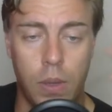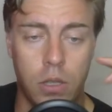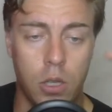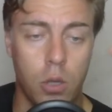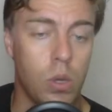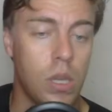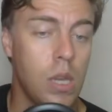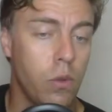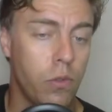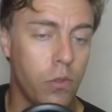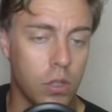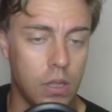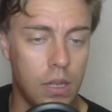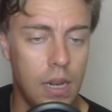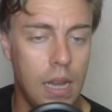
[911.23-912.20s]
So here we've got
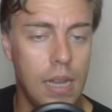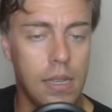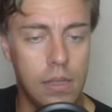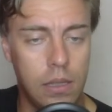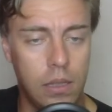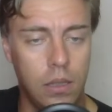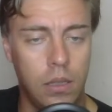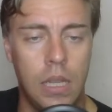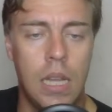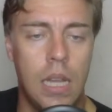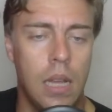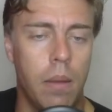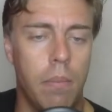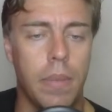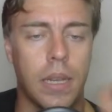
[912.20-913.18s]
a nice little
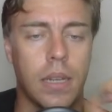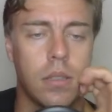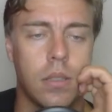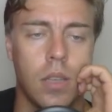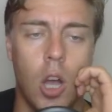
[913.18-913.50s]
mix